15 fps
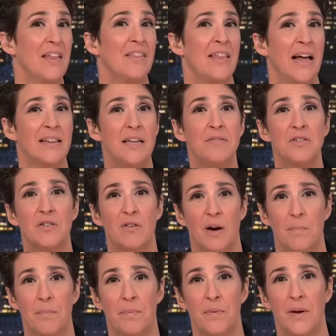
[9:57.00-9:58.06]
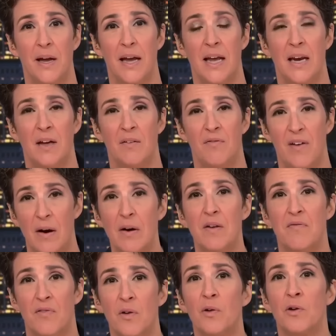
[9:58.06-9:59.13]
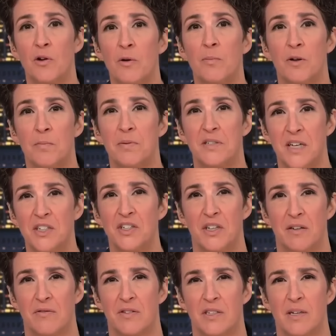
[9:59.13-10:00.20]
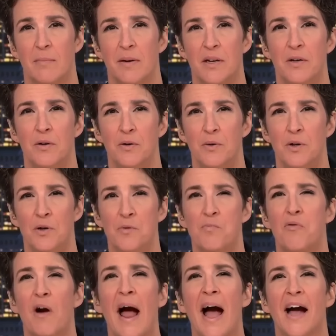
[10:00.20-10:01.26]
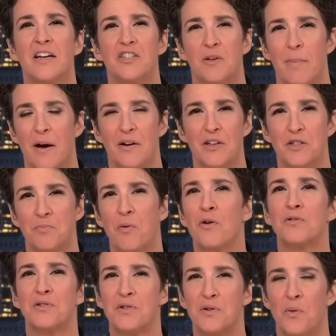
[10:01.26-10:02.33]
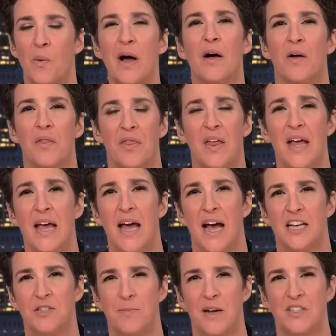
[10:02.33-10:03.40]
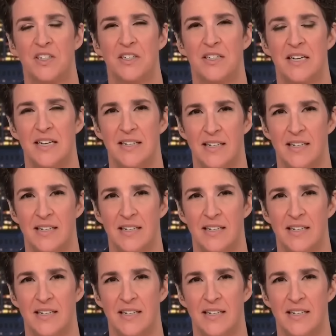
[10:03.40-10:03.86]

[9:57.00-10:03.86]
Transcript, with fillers: That leaves Trump in a very vulnerable position for somebody who, who brags about his personal wealth as much as he